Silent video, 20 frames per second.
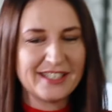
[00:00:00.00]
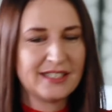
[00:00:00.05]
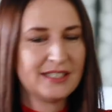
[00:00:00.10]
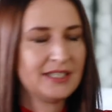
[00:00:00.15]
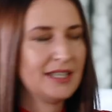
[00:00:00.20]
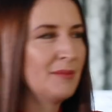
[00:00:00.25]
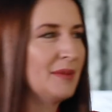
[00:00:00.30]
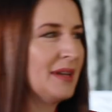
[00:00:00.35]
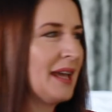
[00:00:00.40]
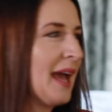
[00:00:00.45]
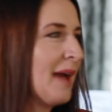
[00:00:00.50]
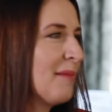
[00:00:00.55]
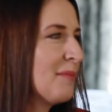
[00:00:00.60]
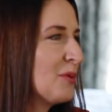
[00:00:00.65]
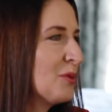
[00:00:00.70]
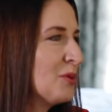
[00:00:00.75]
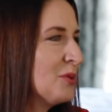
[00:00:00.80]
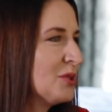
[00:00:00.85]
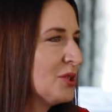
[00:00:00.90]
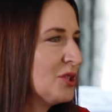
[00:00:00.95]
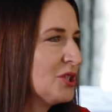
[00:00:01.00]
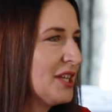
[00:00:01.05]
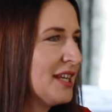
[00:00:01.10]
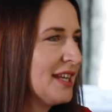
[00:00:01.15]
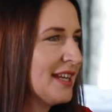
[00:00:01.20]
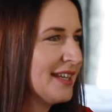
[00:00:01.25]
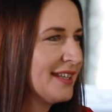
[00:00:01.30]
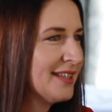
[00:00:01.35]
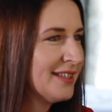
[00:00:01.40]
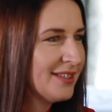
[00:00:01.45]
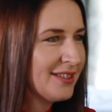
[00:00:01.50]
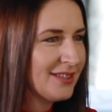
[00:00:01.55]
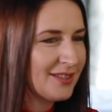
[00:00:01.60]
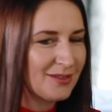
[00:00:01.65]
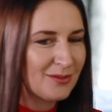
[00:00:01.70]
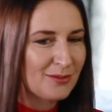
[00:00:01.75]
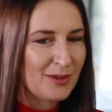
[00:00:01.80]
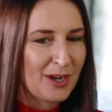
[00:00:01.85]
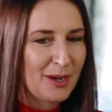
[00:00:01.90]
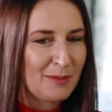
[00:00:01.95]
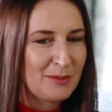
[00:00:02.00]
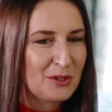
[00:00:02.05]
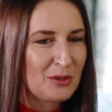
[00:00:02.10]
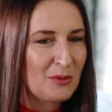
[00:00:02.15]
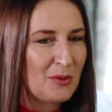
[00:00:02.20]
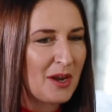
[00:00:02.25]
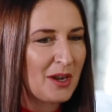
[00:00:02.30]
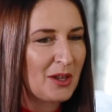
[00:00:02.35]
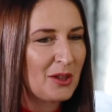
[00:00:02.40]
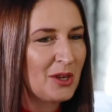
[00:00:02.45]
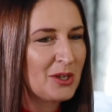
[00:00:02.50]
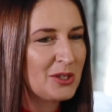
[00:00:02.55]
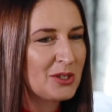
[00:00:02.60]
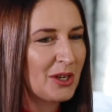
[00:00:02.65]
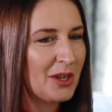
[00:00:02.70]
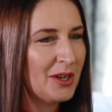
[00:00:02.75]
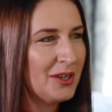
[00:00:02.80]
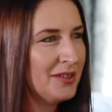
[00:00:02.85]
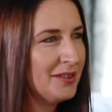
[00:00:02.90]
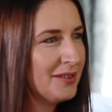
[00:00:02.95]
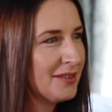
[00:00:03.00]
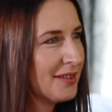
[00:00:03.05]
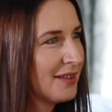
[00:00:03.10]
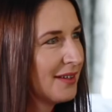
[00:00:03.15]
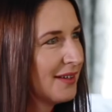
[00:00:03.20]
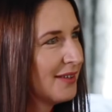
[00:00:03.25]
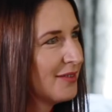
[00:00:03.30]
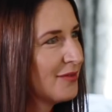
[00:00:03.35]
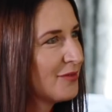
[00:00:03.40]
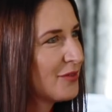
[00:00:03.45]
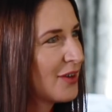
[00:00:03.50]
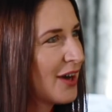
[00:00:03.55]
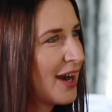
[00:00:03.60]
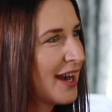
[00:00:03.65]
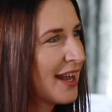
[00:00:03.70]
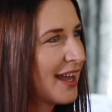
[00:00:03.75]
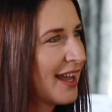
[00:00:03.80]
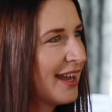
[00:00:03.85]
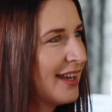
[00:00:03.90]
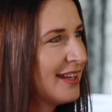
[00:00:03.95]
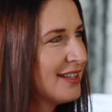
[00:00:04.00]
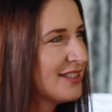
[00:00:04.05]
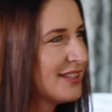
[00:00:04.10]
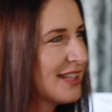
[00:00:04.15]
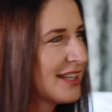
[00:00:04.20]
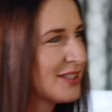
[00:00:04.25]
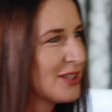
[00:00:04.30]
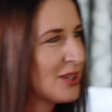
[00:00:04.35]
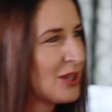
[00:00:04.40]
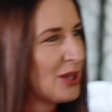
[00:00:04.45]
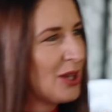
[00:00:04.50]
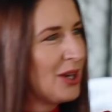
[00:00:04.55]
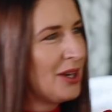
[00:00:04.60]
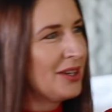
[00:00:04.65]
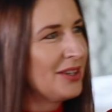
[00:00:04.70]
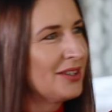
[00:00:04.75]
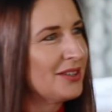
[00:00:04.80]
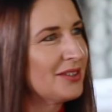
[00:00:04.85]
Tim Campbell, cheers. Welcome to the Wine O'Clock Show. Friday, 6 o'clock.